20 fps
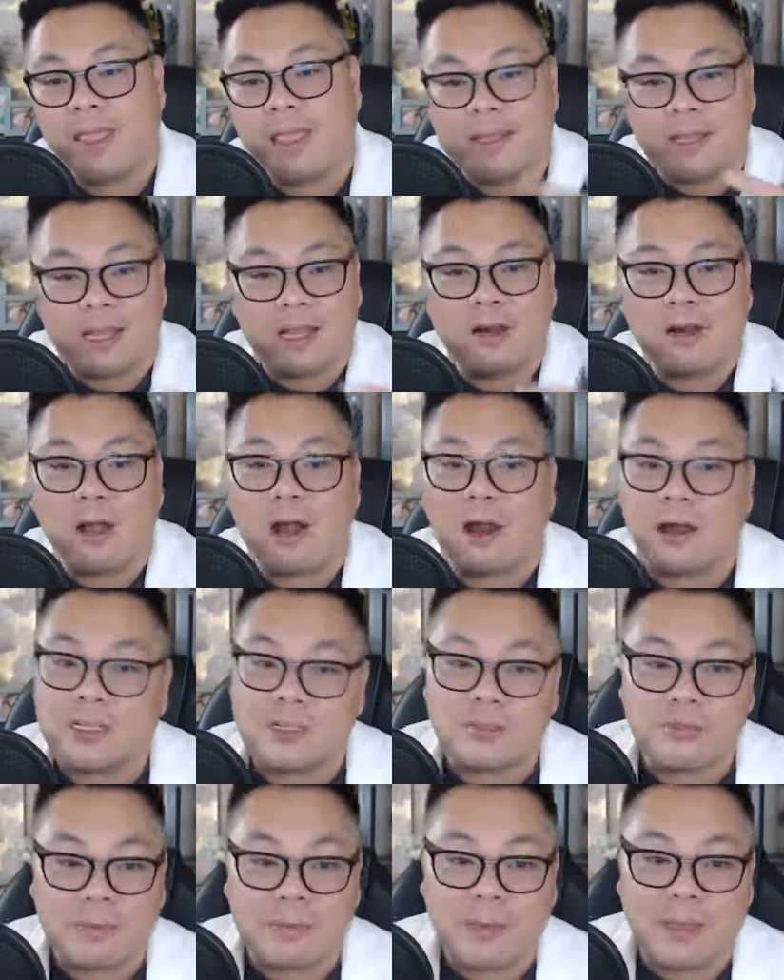And letter R
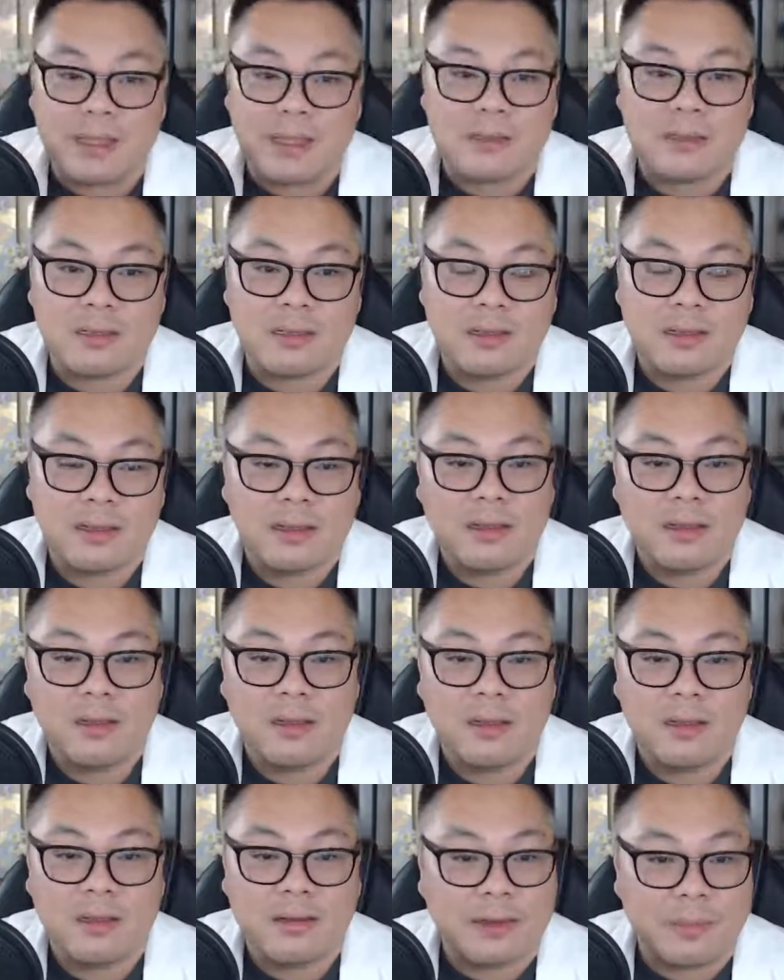is repeat.
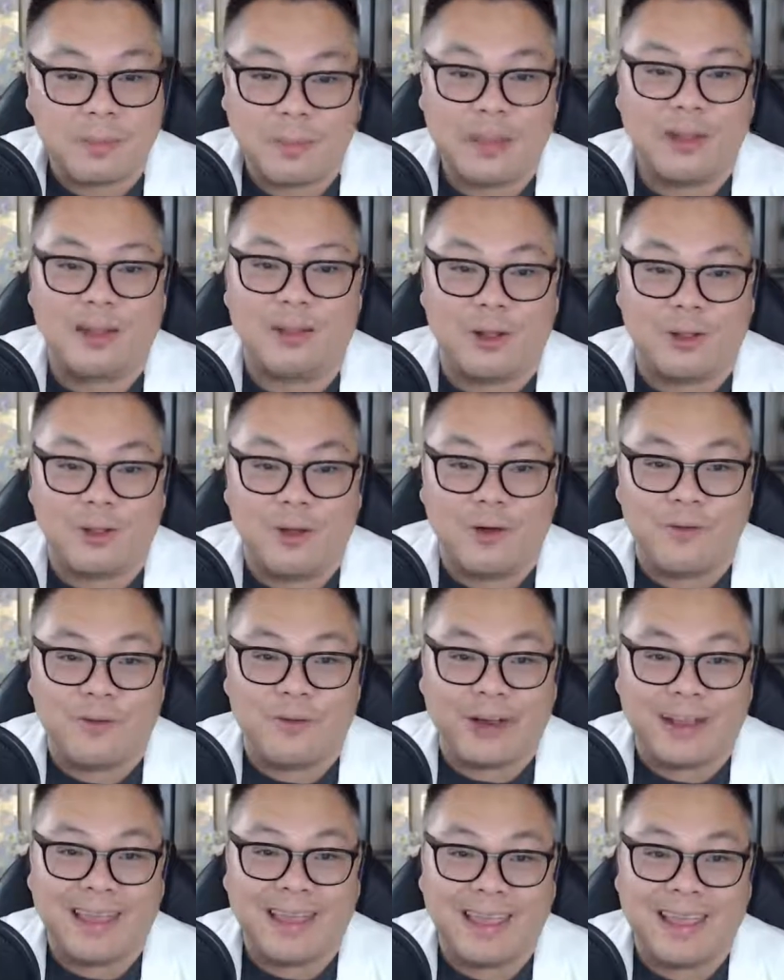Repeat it all
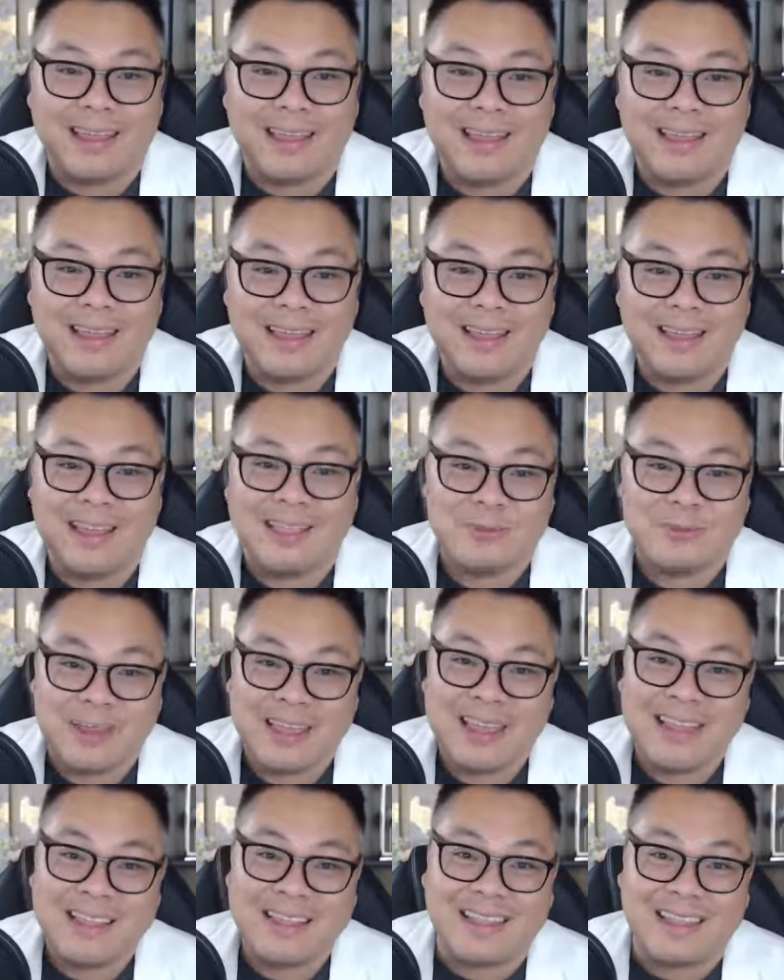over again. That's
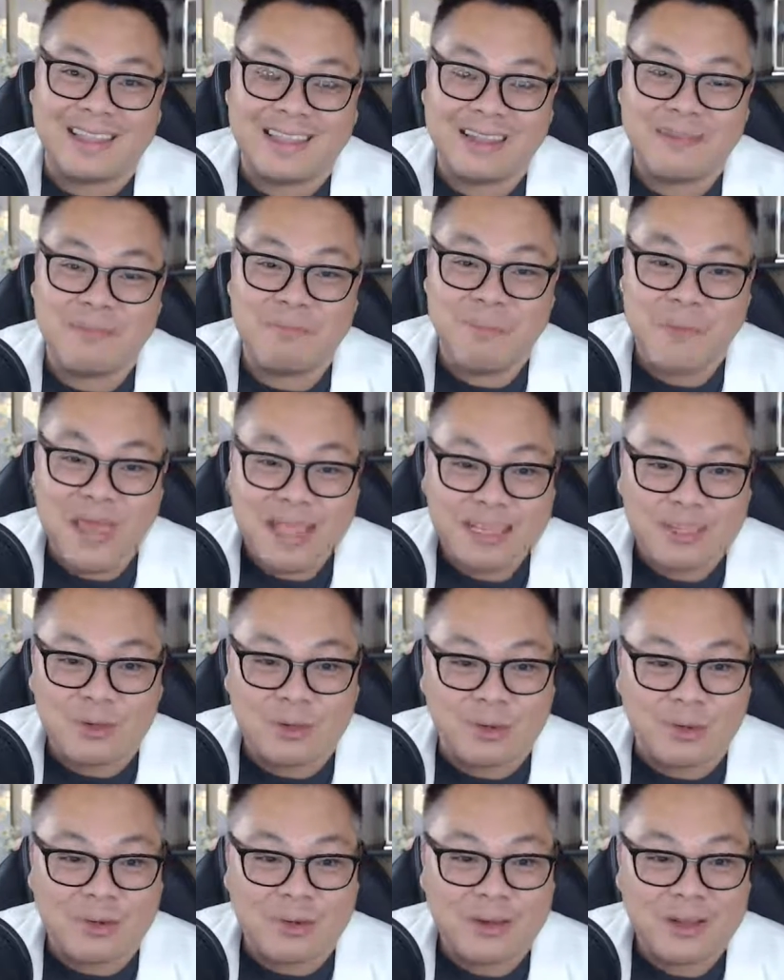what he did.
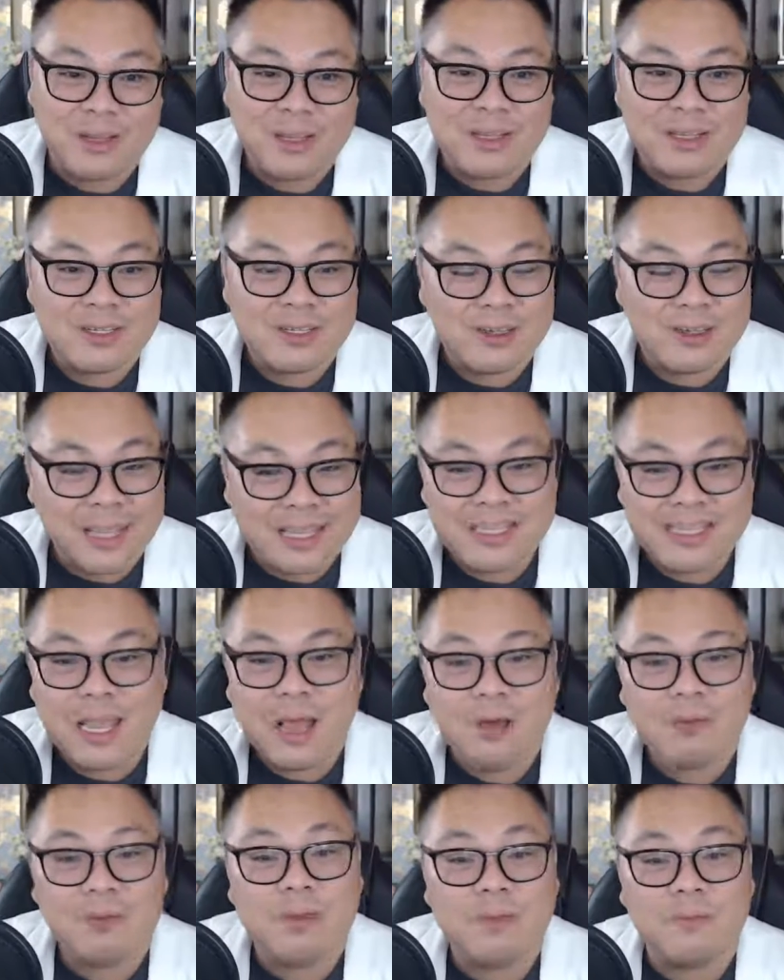Mentor. So that's
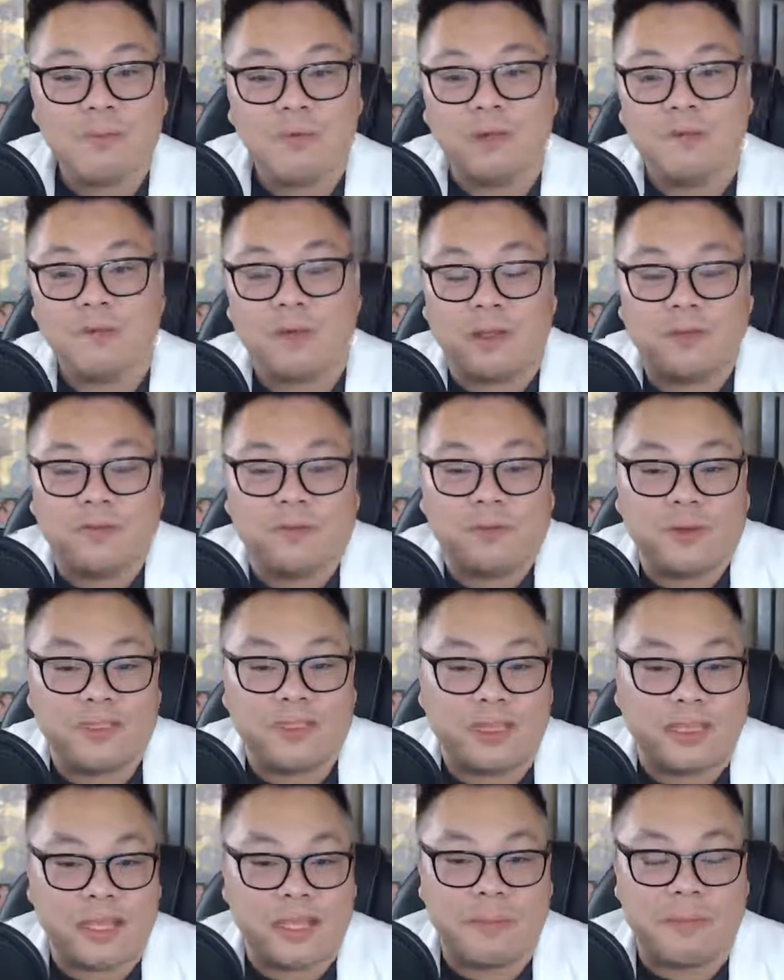how you improve your
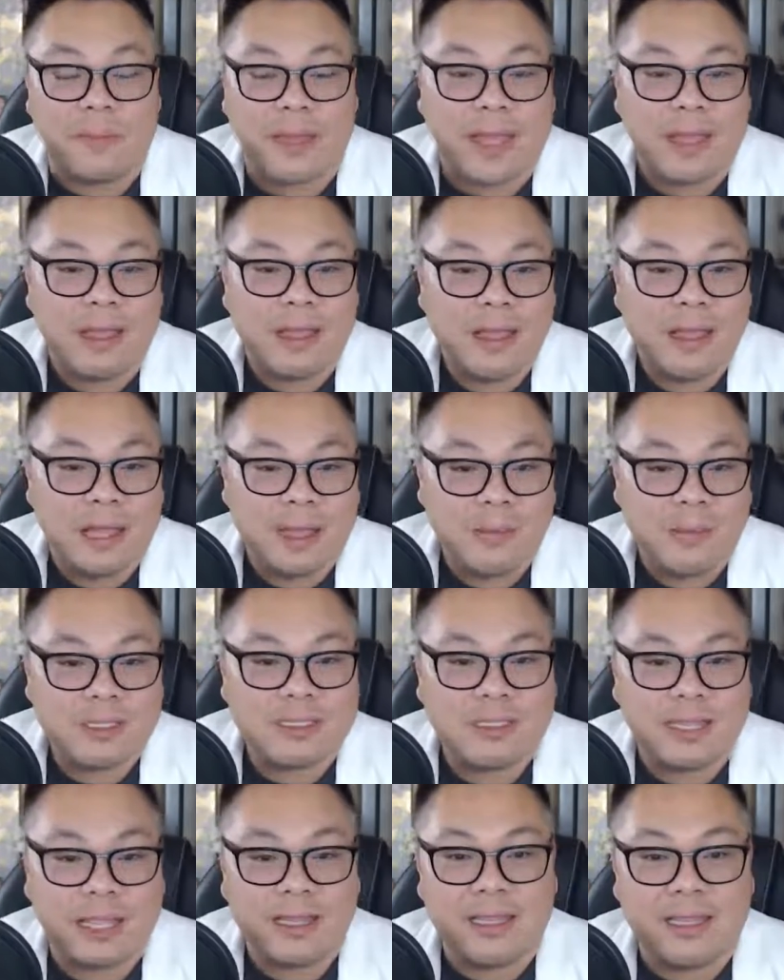influence and impact. I'm
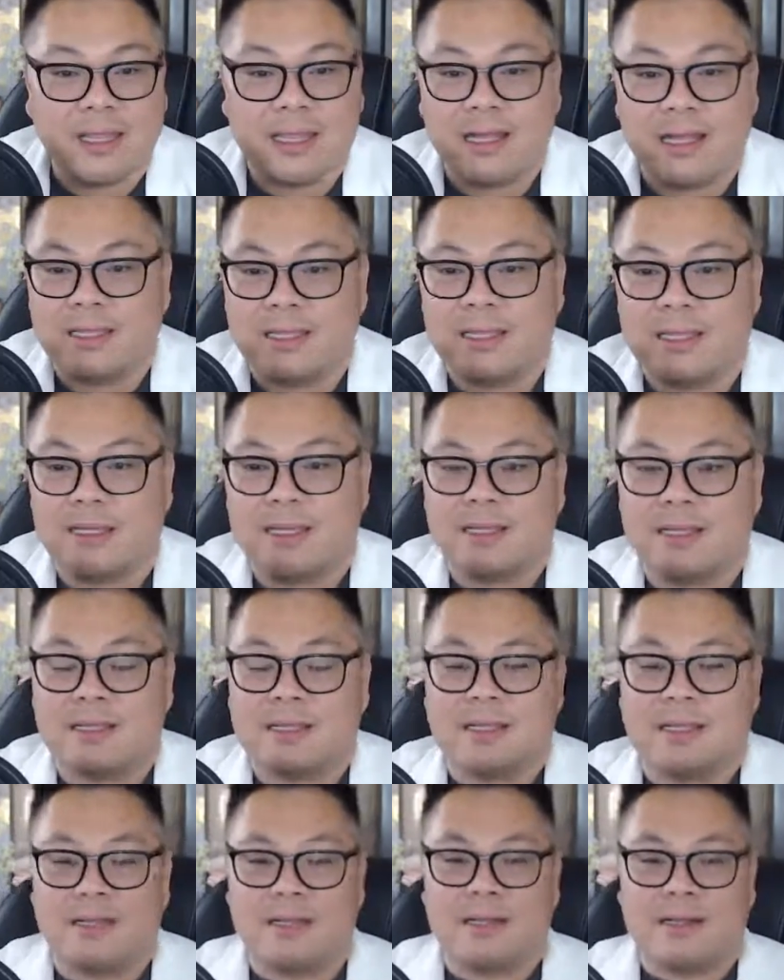gonna send
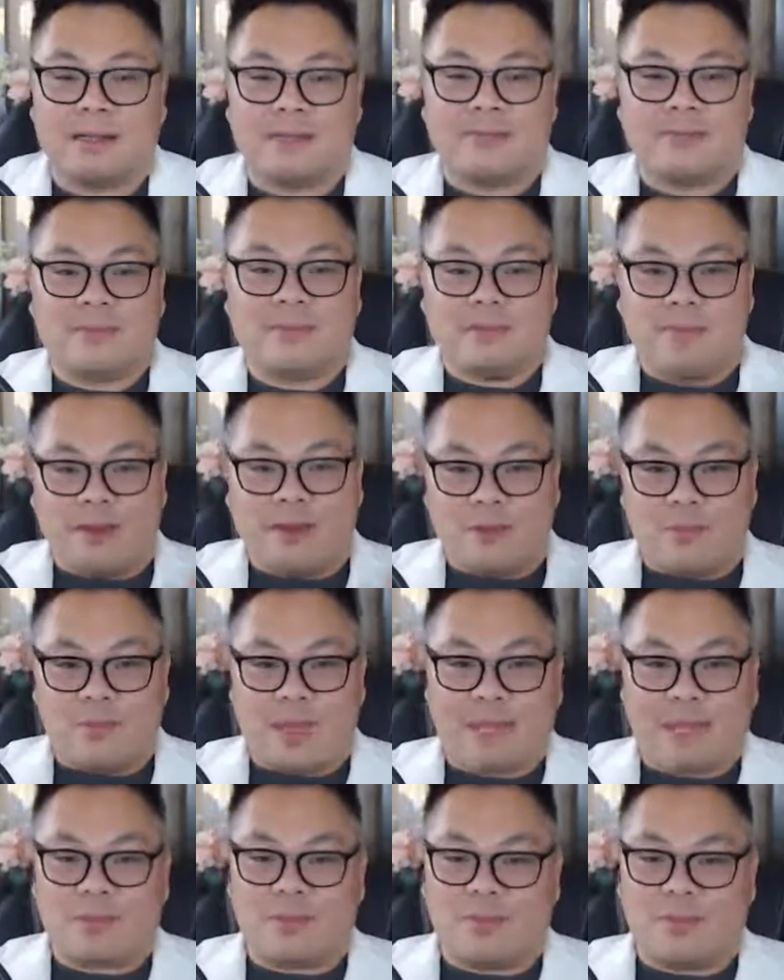the video
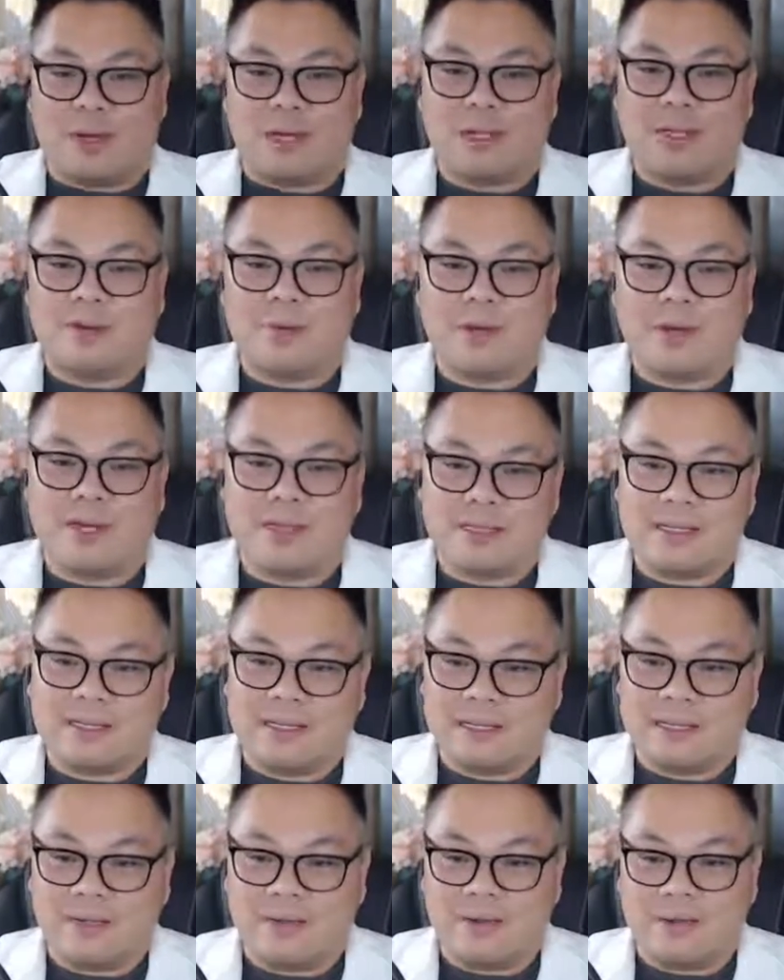back to Bert. Bert,
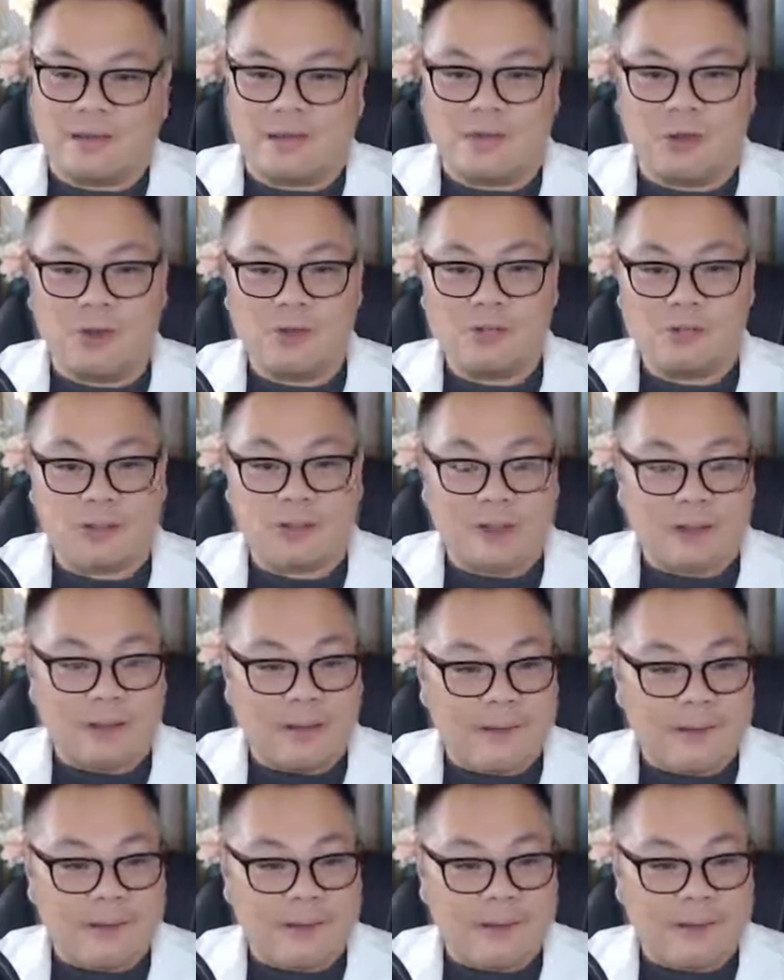you want to close?